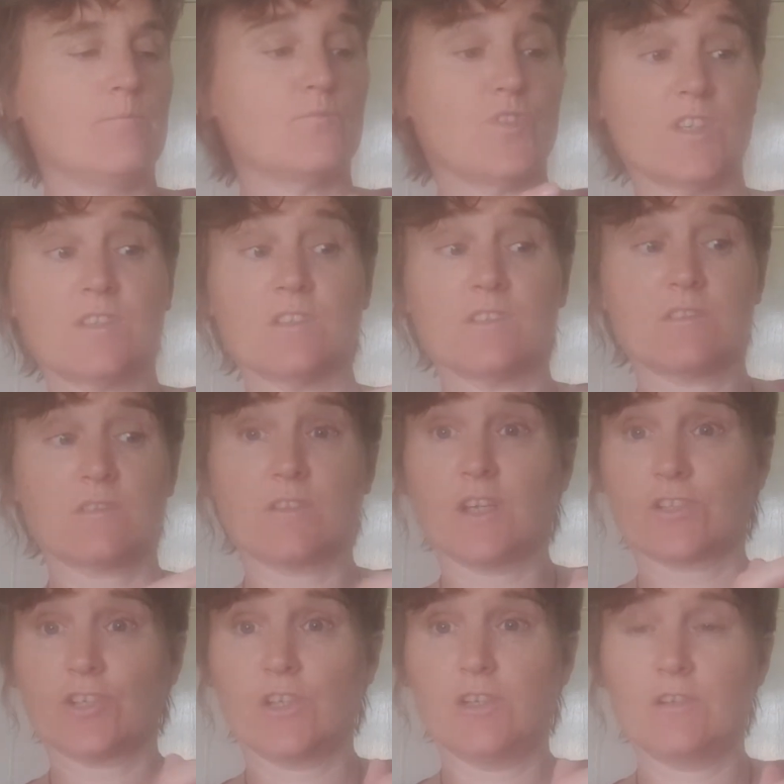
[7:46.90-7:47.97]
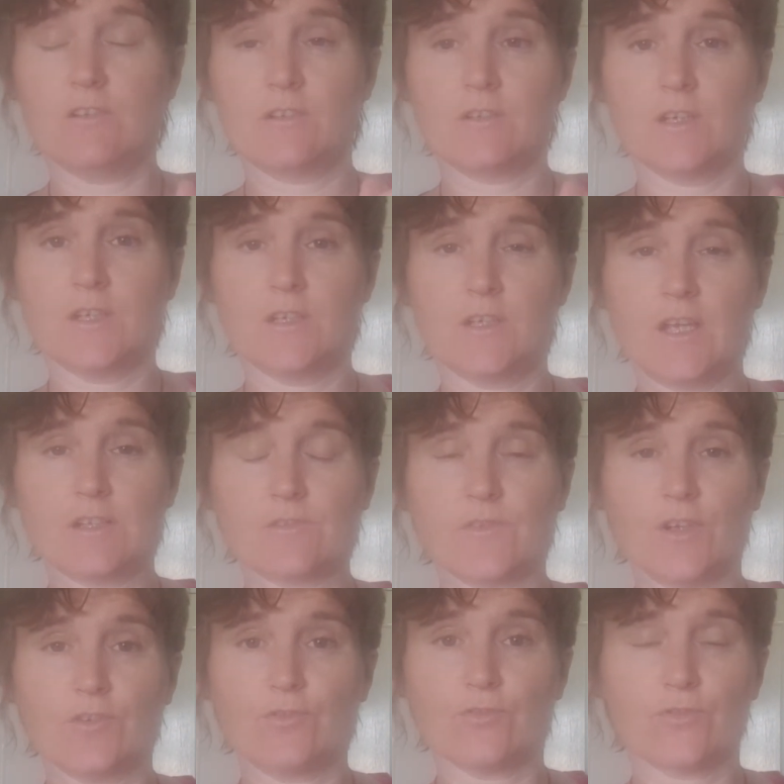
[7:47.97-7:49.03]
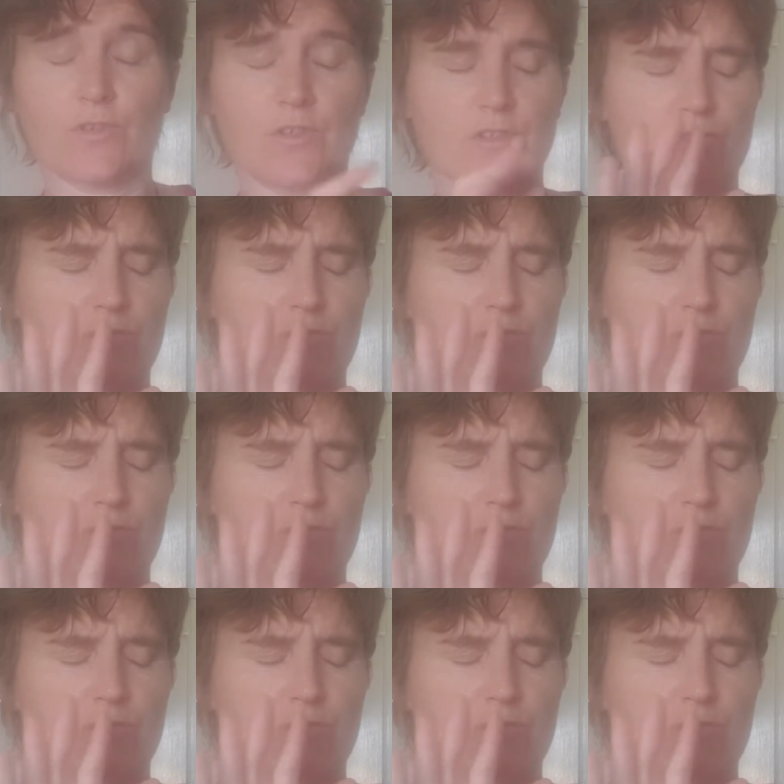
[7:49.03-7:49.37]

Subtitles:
This is actually elderflower cordial is